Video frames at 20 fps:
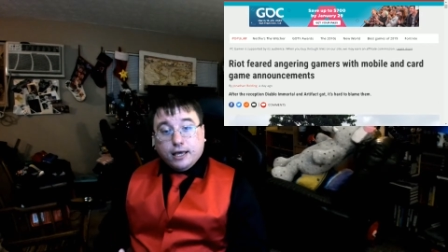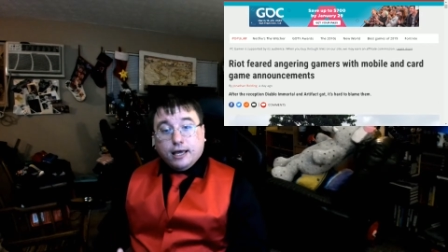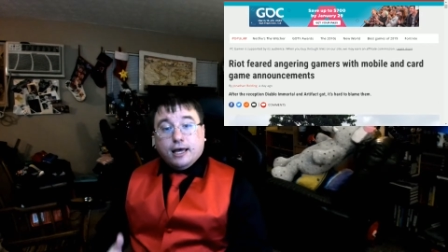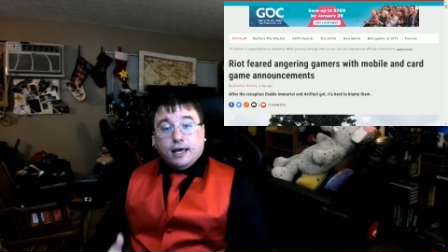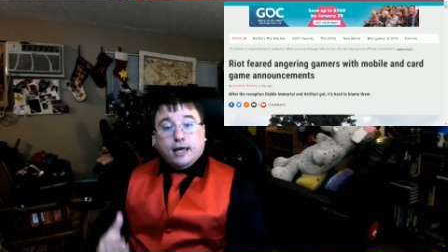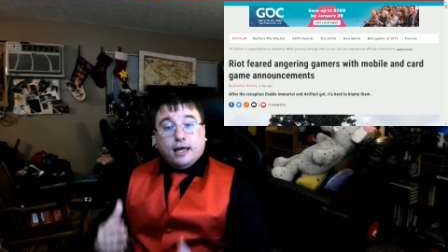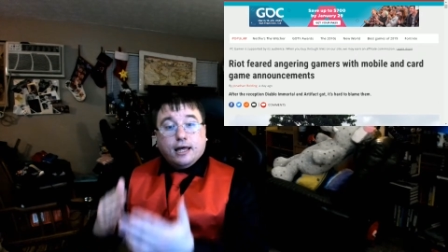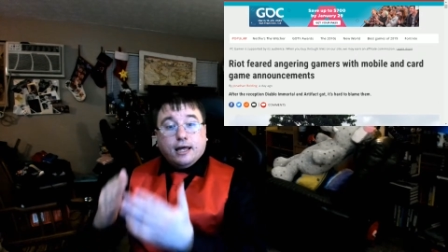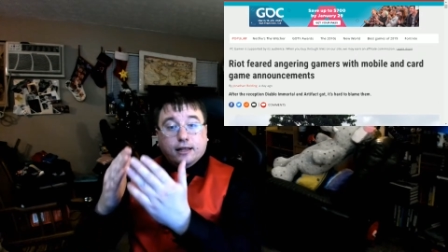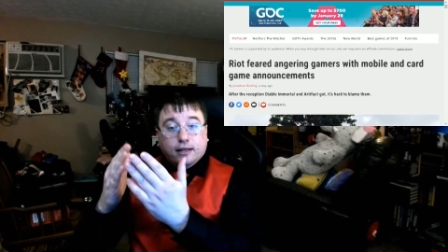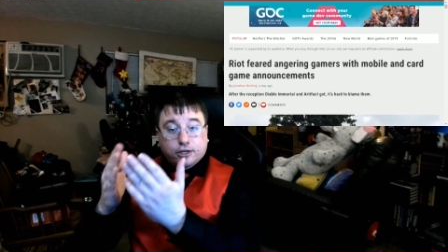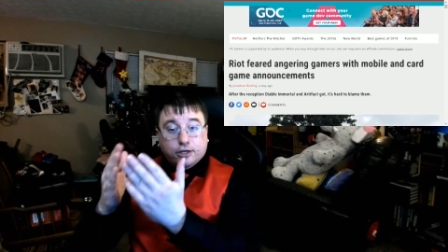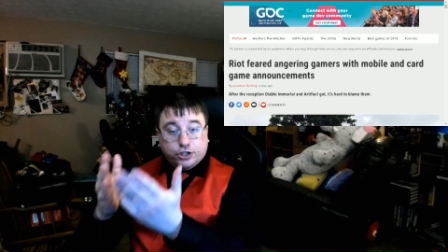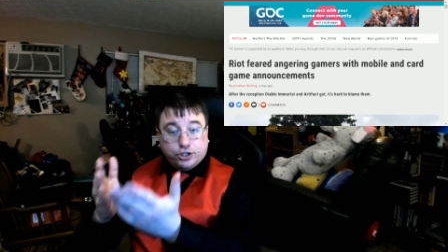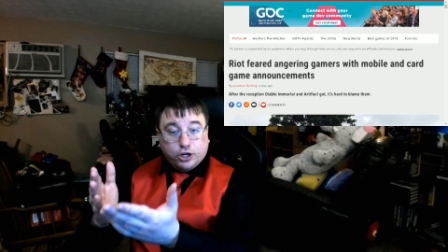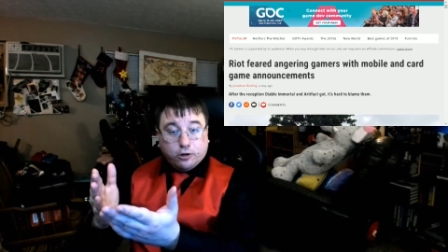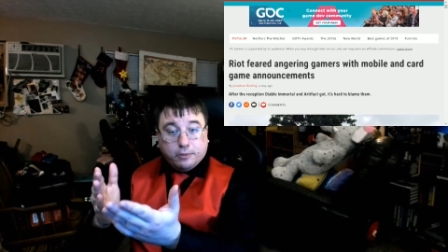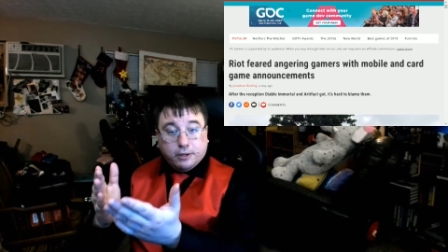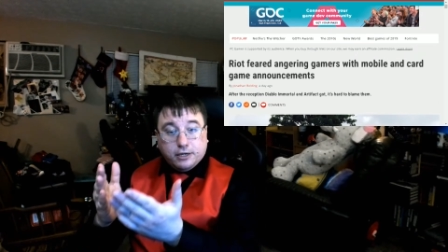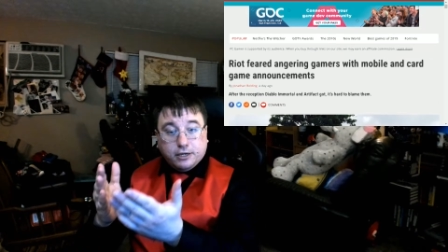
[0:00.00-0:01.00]
This gentleman
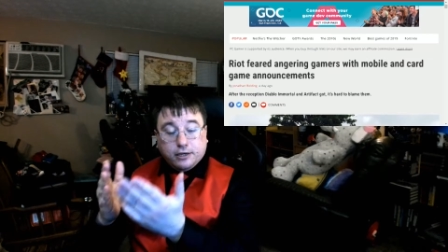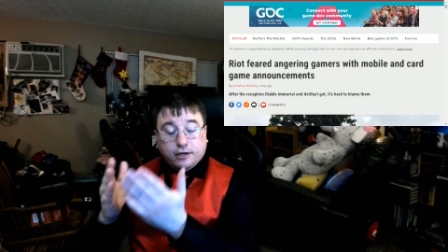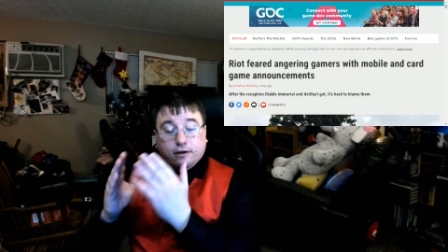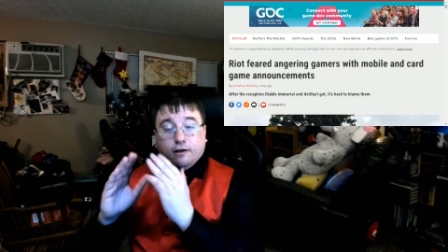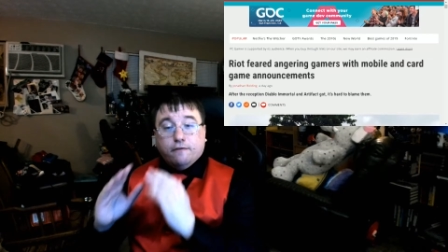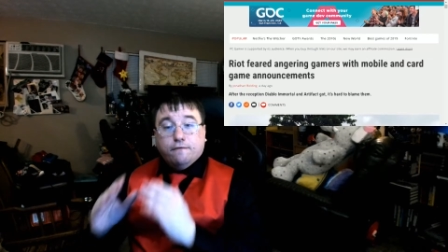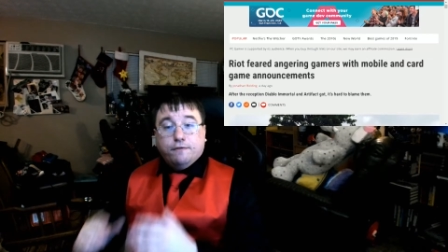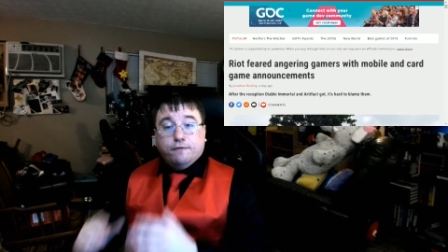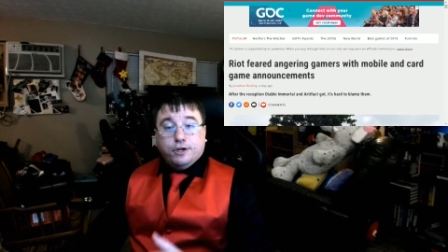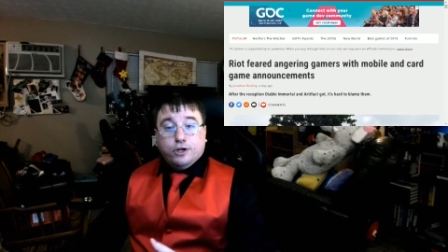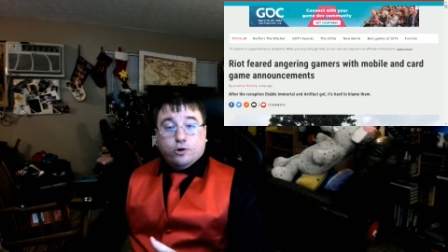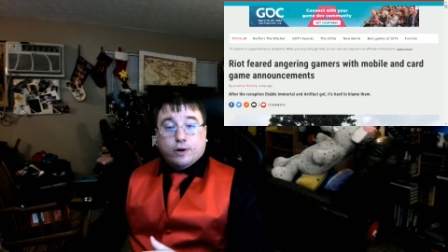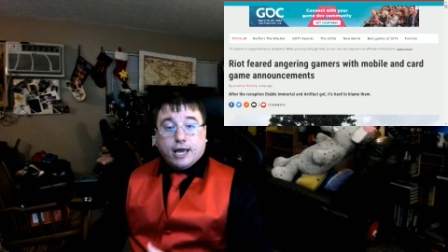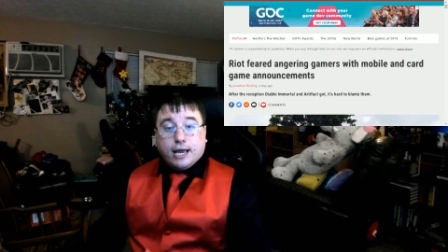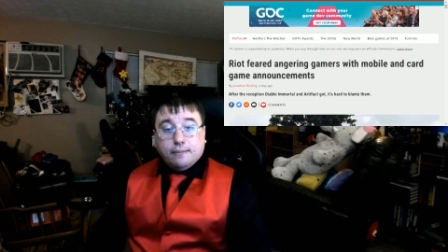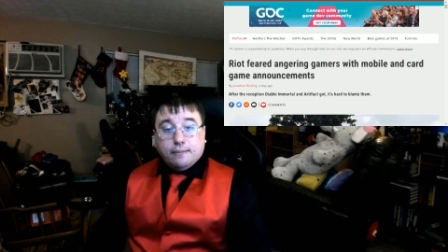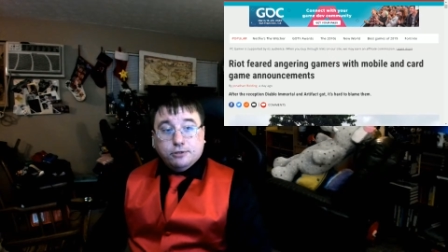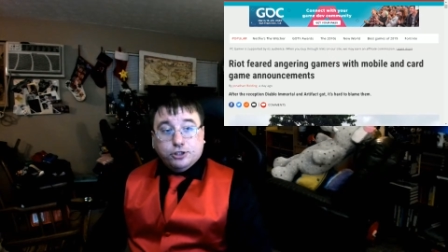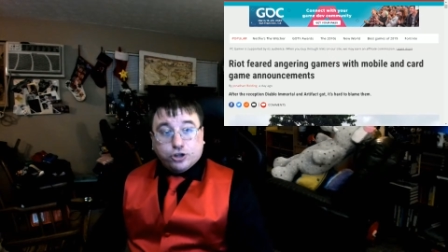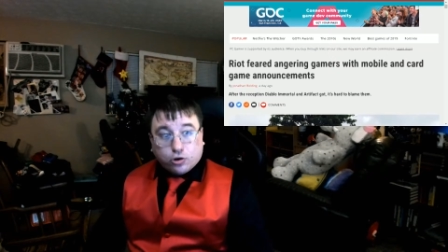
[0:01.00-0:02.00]
did video game
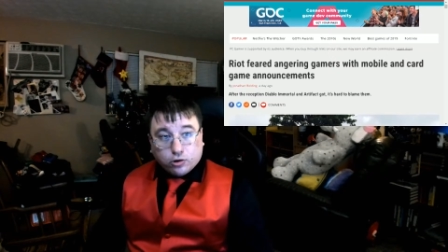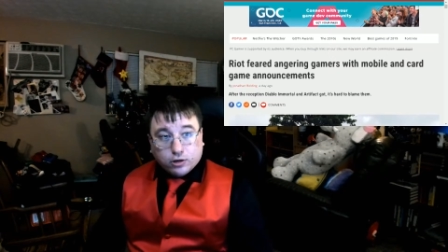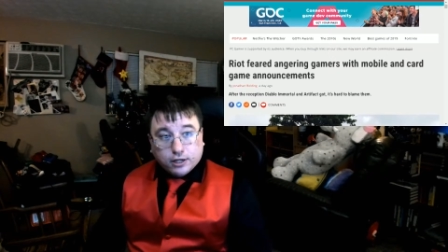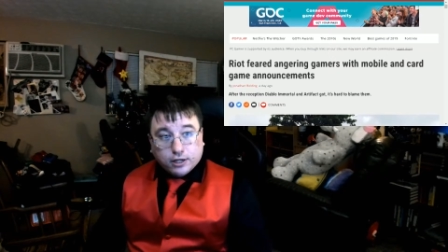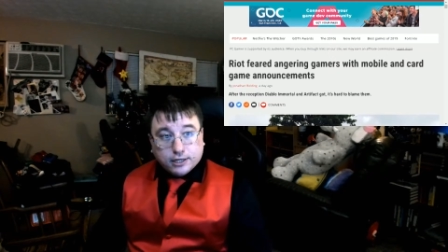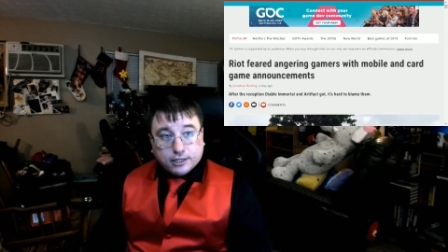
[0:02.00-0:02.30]
journalism.